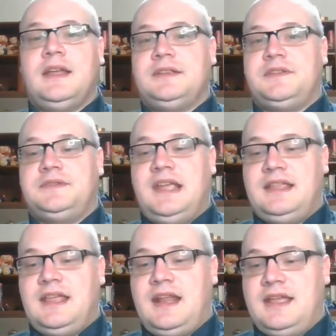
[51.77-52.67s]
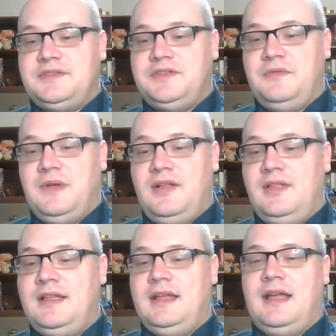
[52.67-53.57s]
So, take that as you
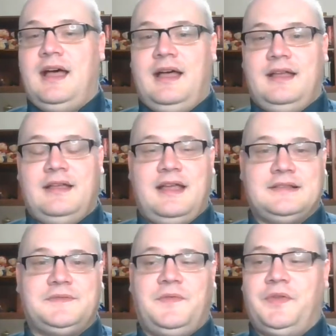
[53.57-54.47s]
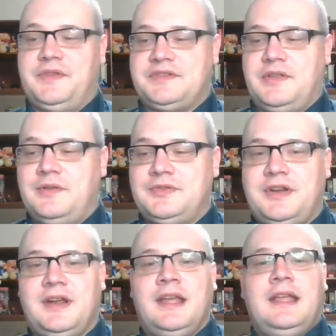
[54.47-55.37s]
will, as full disclosure.